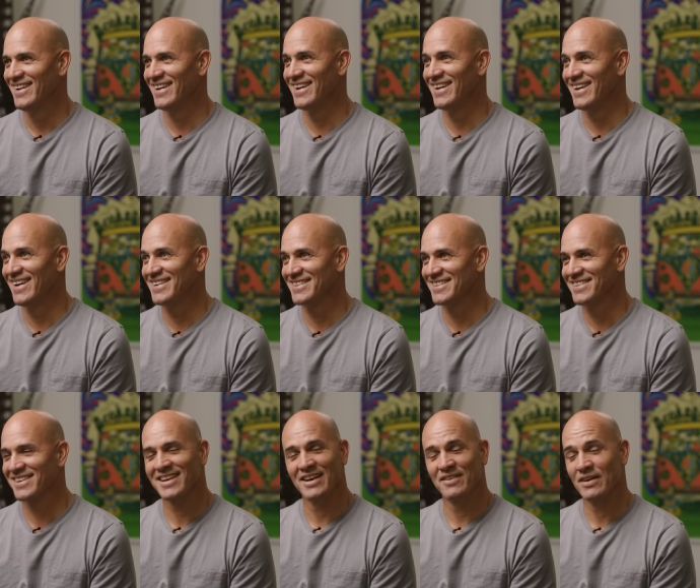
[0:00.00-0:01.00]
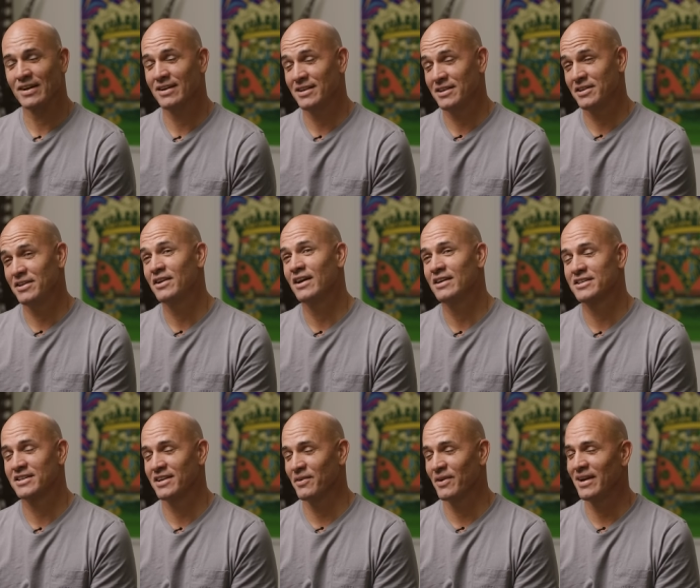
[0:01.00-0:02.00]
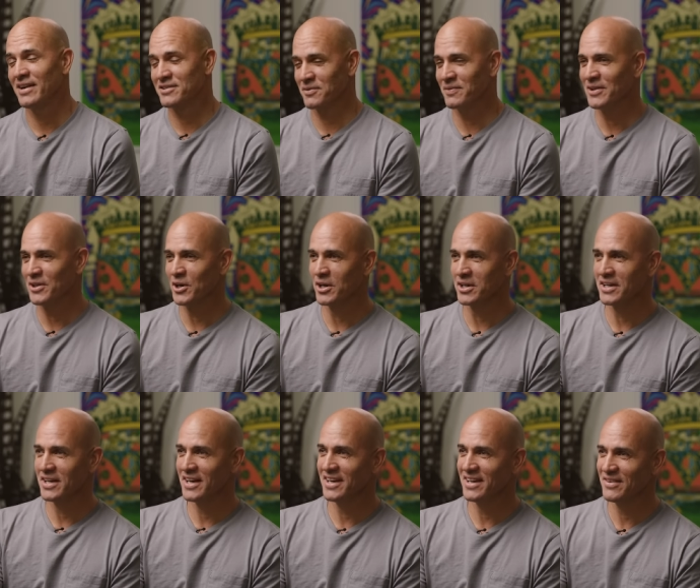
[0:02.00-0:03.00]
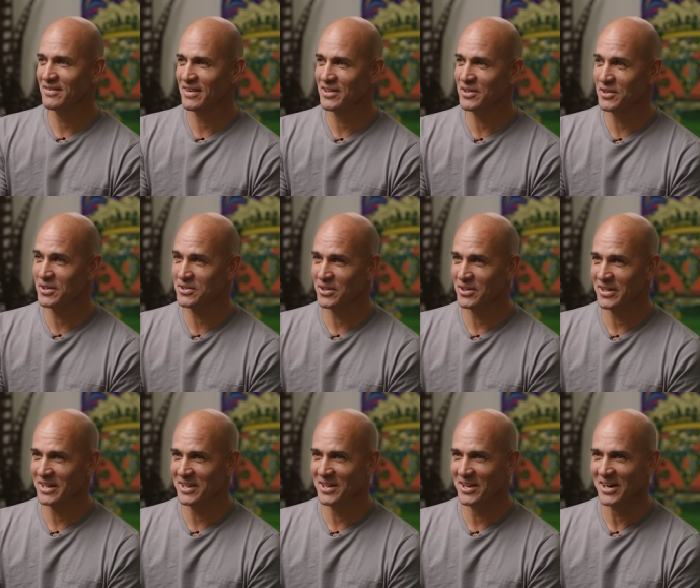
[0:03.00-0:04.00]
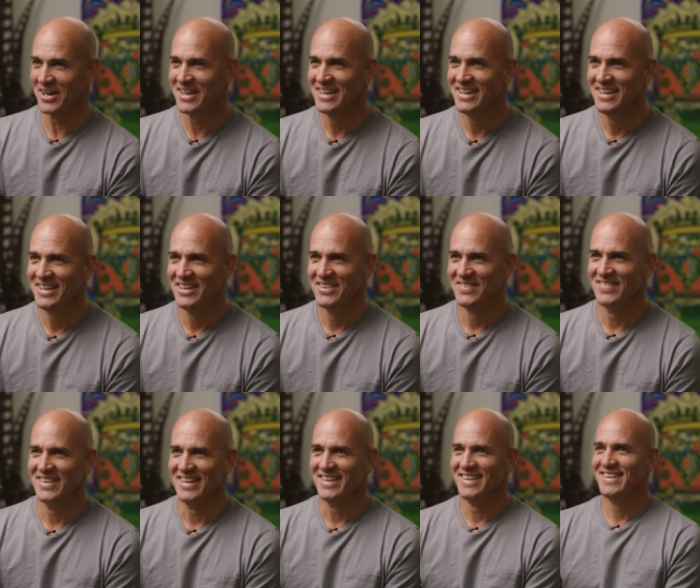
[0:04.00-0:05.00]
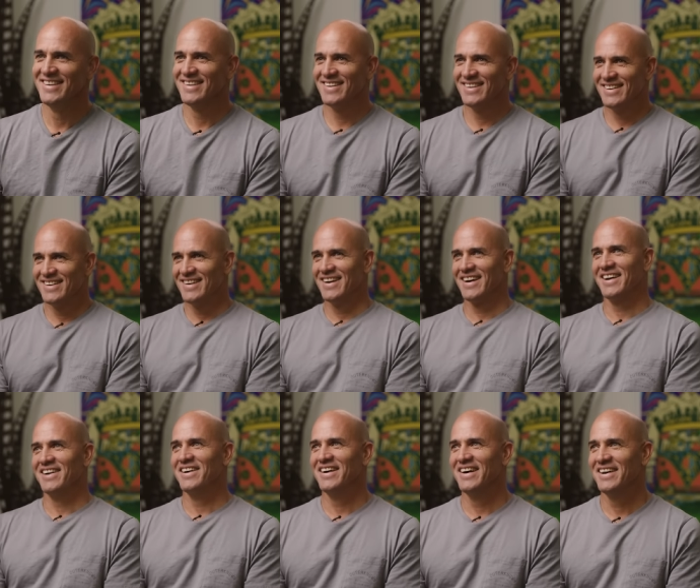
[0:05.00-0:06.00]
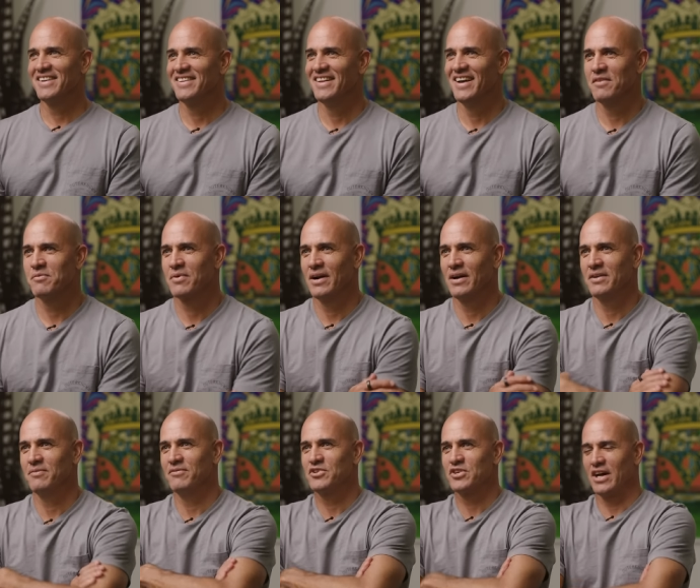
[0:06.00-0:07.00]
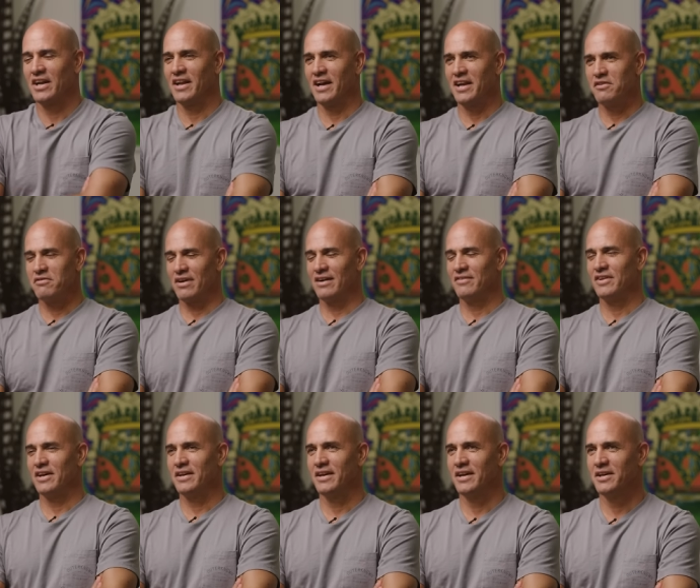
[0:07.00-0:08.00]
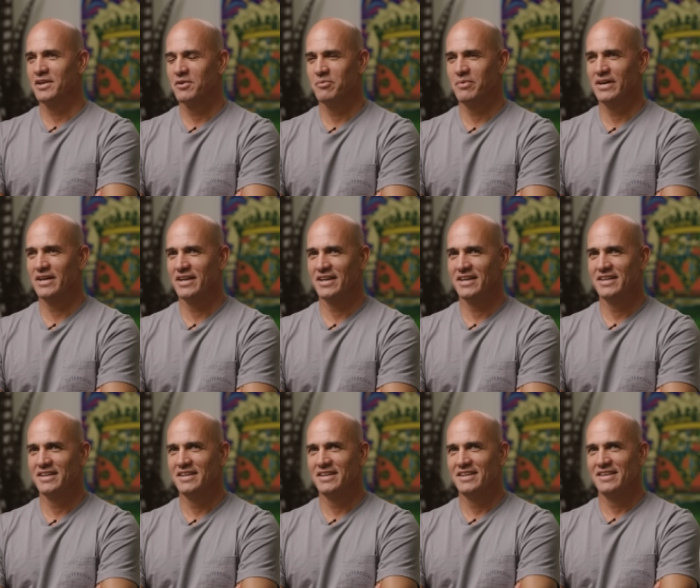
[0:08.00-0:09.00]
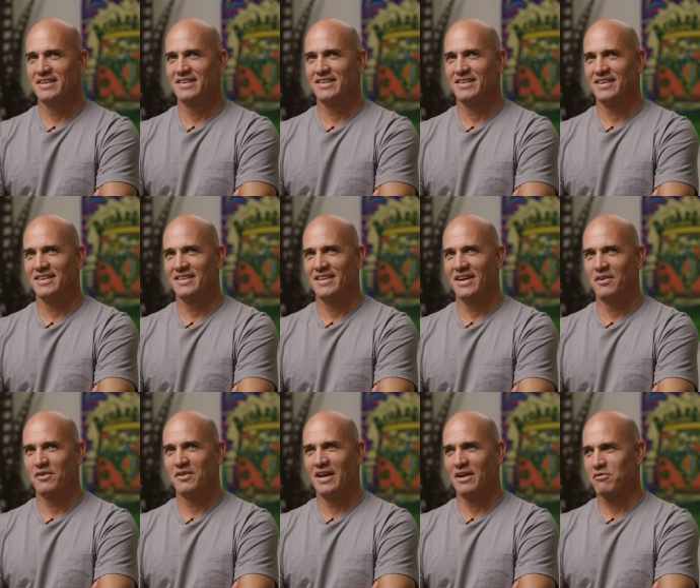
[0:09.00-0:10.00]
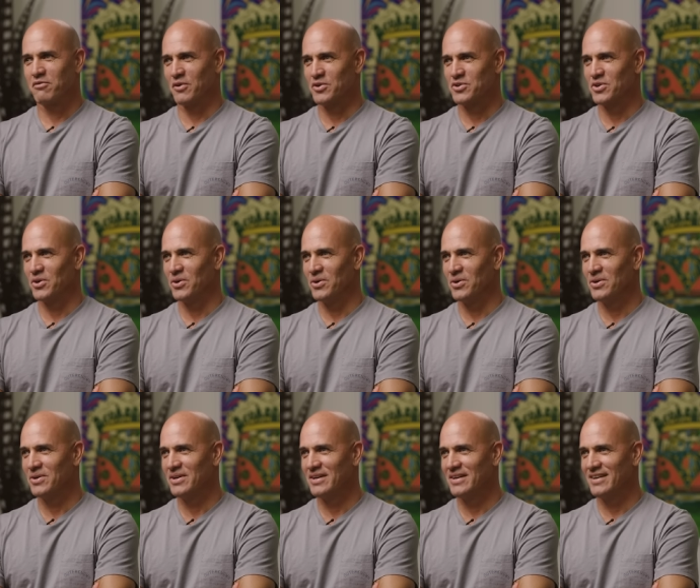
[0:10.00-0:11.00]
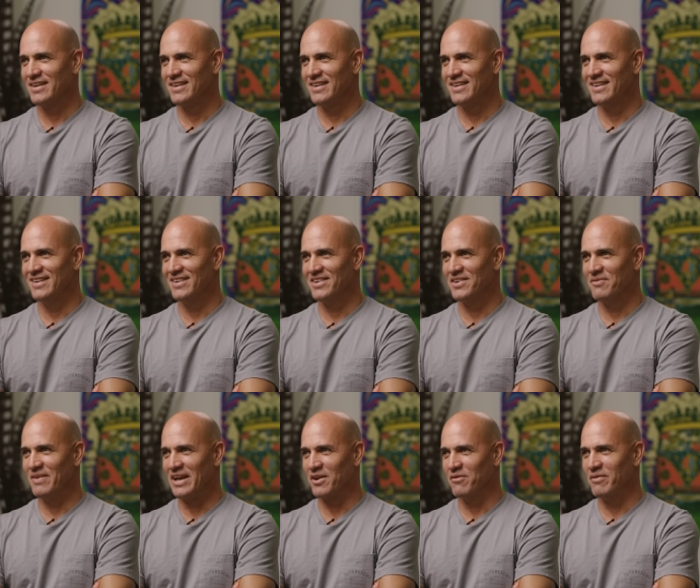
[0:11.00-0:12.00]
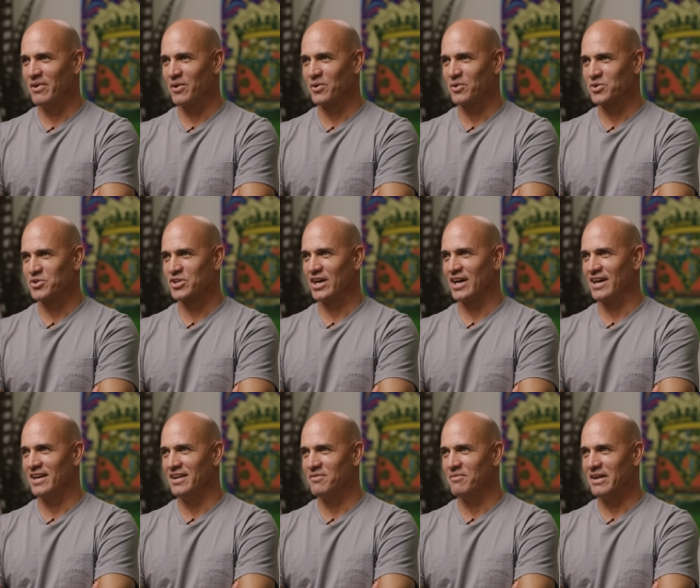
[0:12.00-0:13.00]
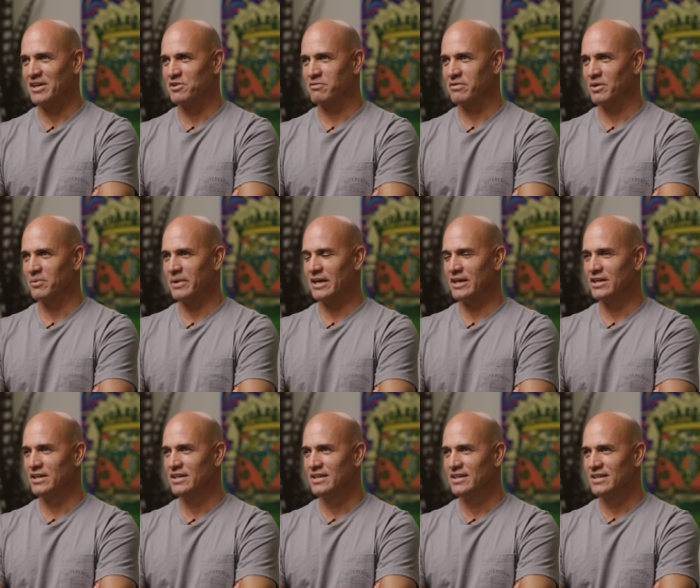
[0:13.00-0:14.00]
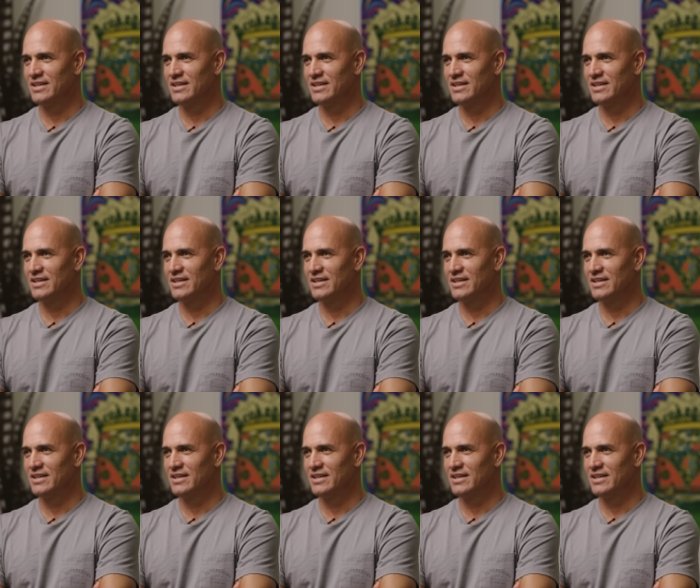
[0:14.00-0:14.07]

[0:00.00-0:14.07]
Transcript: And I just look at him like, you guys just get ready. It's going to be a long day. I'm going to do this all day long. But I don't know. I, I probably shot 95 that day. But uh, that, that first hole, you know, you make a miracle shot and it makes you feel better.